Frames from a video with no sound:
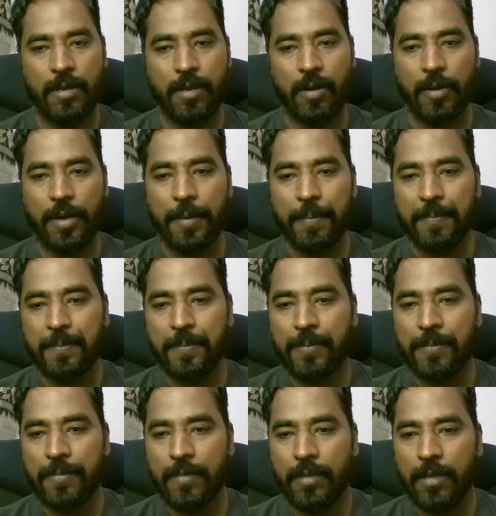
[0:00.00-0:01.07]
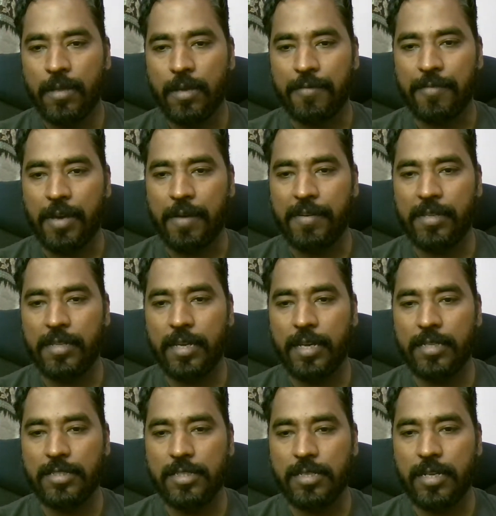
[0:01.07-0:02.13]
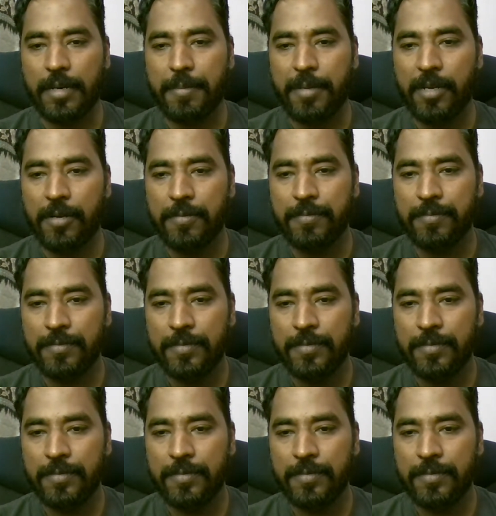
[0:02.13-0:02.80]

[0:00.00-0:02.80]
Okay, if you have anything else, just let me know.